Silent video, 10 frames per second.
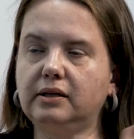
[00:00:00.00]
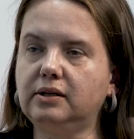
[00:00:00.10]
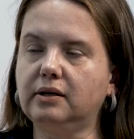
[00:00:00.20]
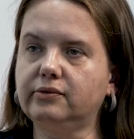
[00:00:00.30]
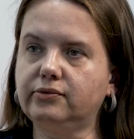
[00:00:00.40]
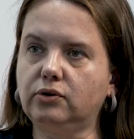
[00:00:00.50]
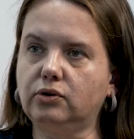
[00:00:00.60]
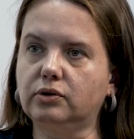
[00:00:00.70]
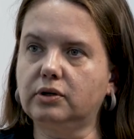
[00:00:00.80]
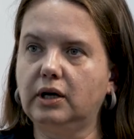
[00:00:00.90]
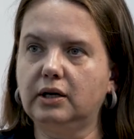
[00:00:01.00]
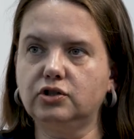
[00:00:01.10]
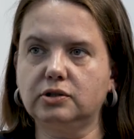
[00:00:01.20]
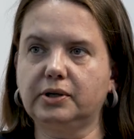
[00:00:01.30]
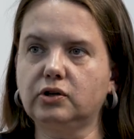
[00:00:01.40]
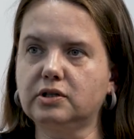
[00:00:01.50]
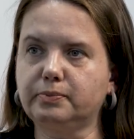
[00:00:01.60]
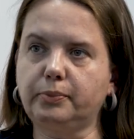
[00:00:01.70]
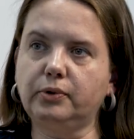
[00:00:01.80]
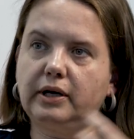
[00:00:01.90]
ETF, or just because it's
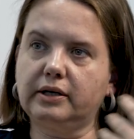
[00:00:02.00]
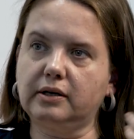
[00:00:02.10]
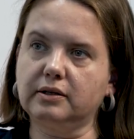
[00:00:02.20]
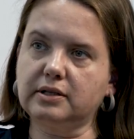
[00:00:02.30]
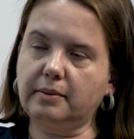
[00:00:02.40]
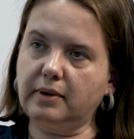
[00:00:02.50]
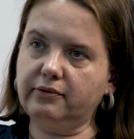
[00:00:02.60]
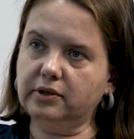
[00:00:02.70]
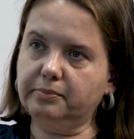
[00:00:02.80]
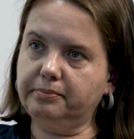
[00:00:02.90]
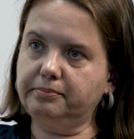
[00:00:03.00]
popular and some other